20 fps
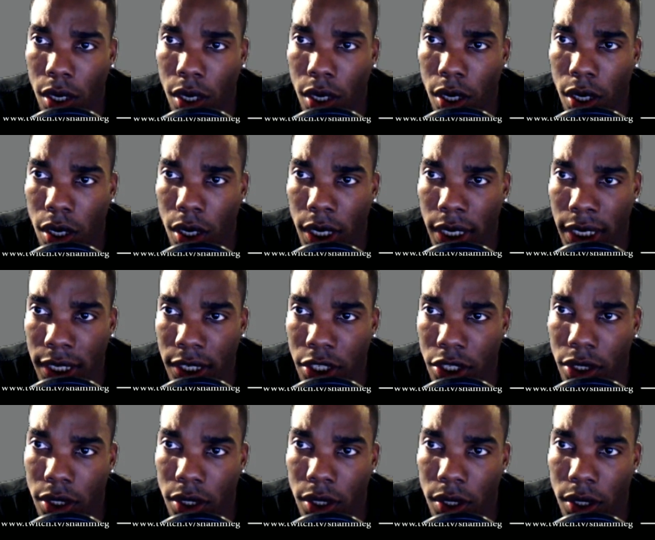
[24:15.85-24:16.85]

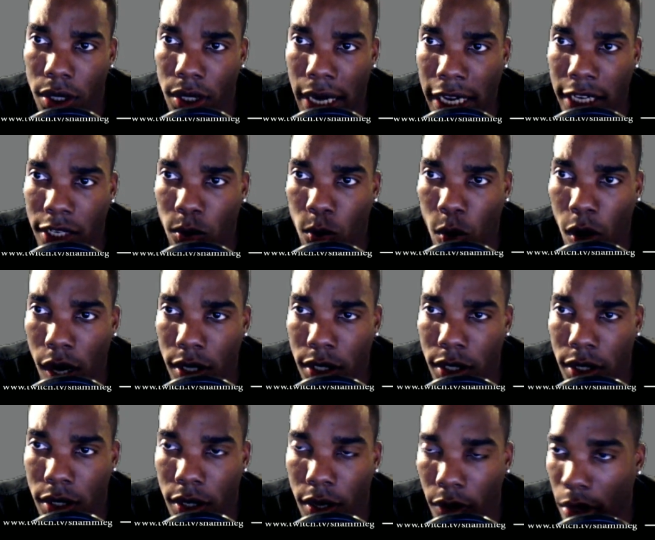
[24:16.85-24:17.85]
each Night
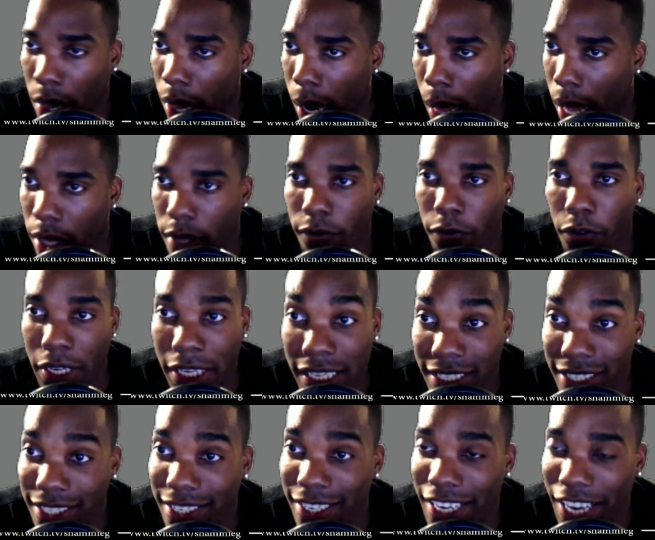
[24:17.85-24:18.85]
Watch.
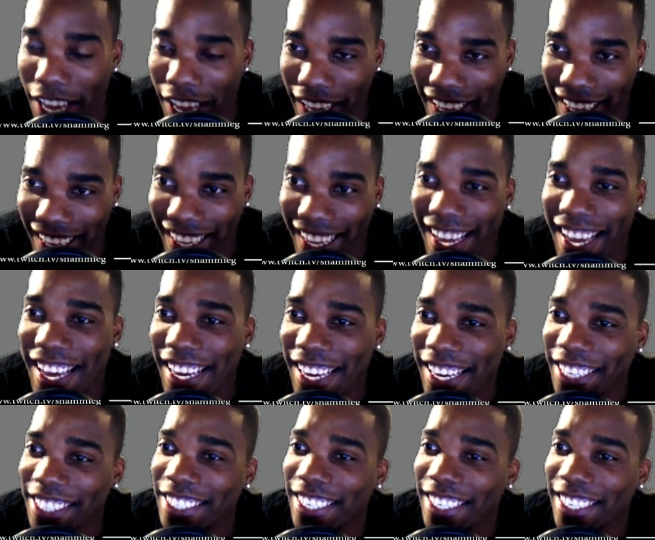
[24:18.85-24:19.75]
Each